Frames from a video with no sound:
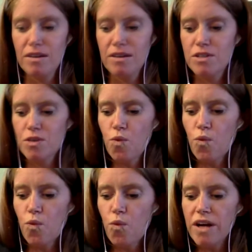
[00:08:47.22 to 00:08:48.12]
So
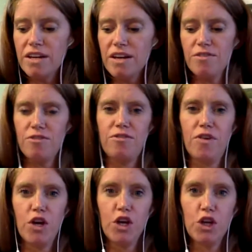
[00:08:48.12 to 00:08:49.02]
what if
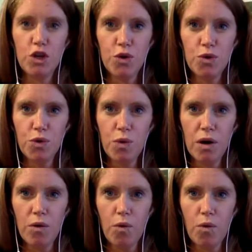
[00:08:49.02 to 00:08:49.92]
you
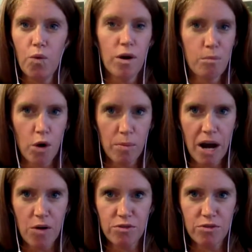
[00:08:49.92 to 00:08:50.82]
were more
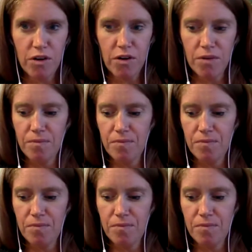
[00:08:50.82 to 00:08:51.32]
powerful?